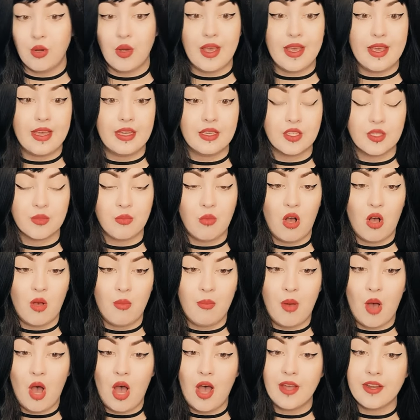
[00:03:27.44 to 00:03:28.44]
a small
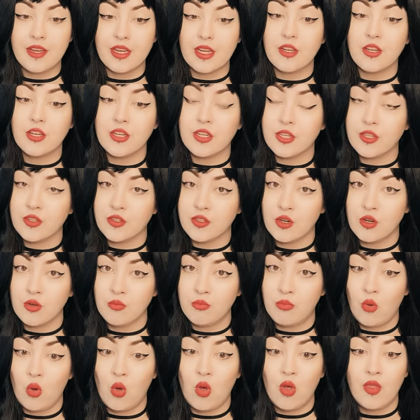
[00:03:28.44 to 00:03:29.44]
pot and a
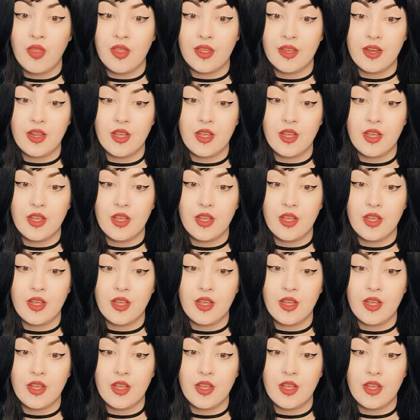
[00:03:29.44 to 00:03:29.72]
dessert bowl that